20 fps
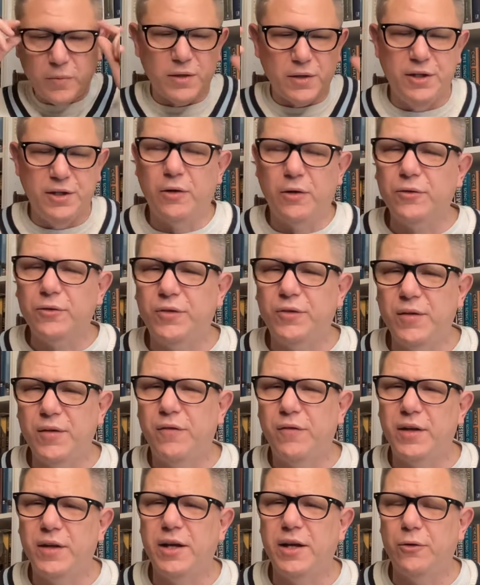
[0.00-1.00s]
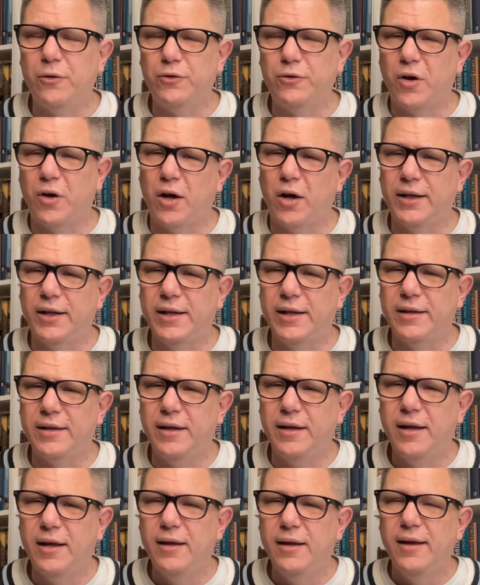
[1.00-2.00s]
You don't see videos on it.
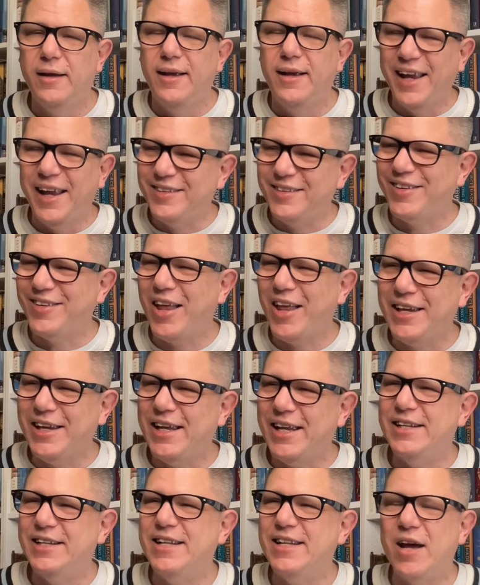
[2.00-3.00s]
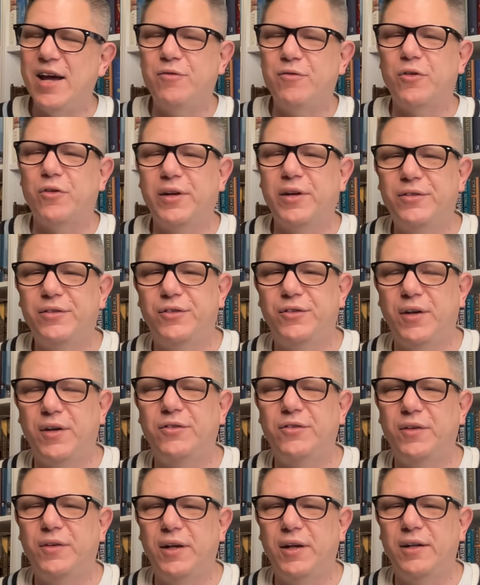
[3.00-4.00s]
It's like it never
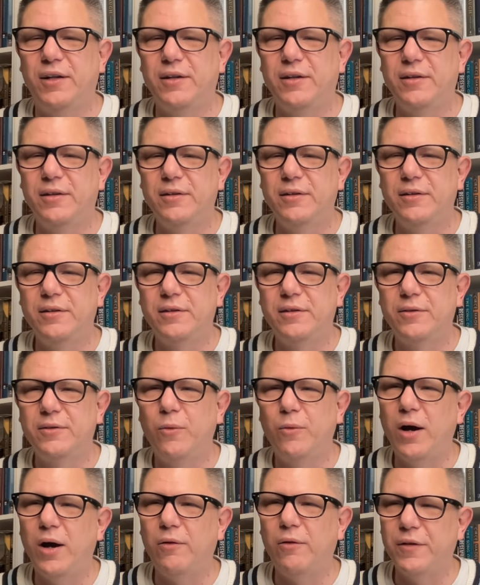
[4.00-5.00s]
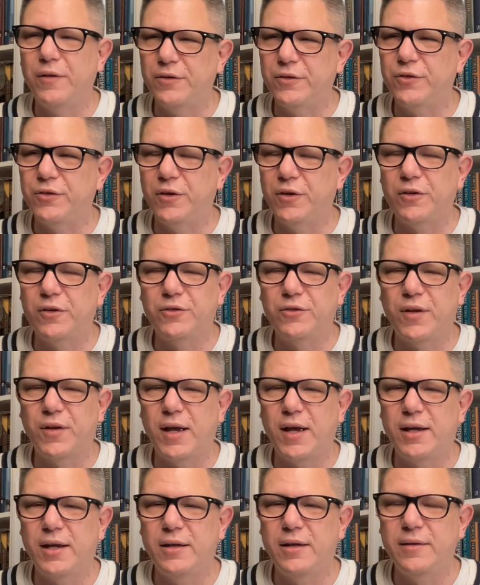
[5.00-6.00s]
existed. Well, this
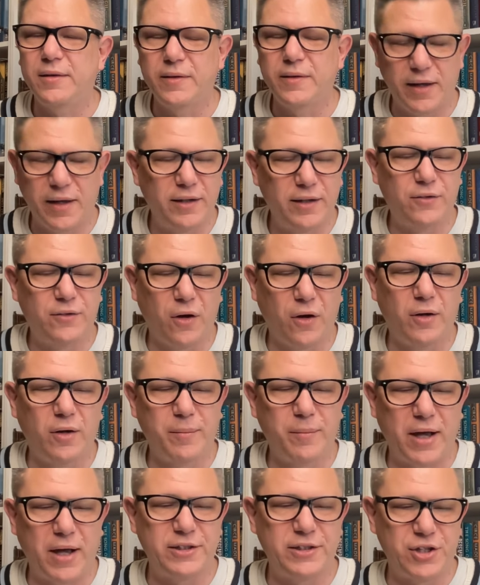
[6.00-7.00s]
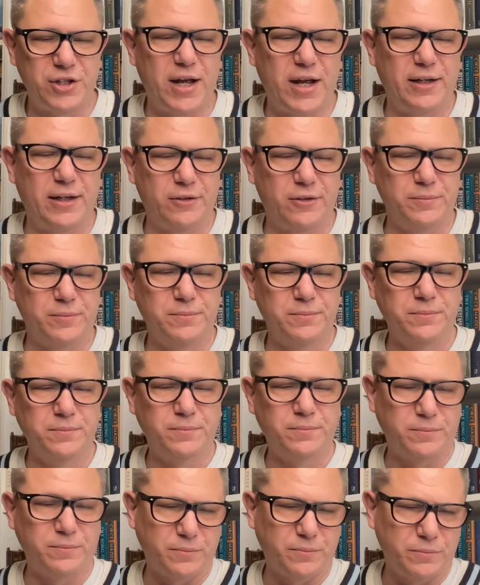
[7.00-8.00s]
Thursday, it's on my channel.
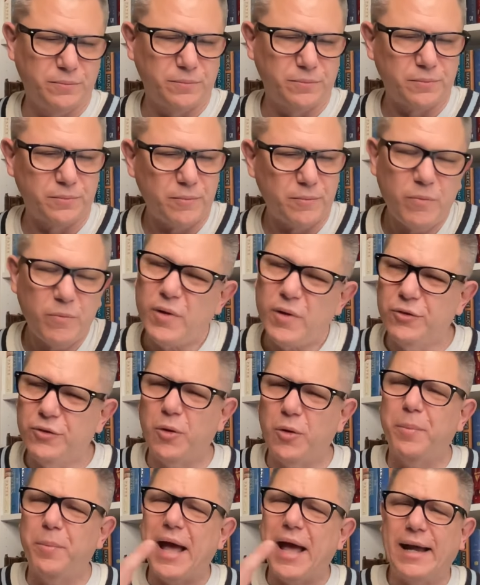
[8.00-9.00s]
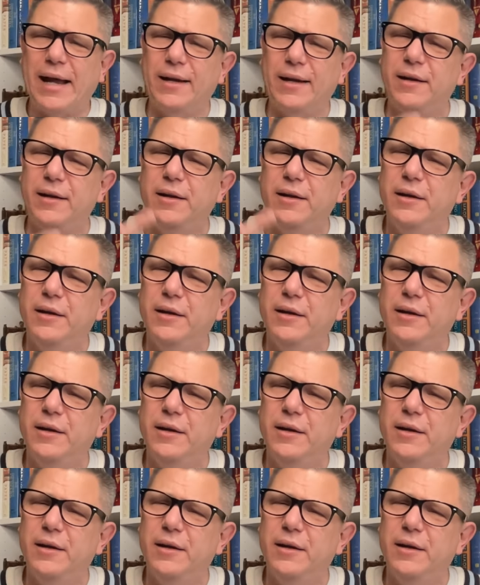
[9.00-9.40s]
So back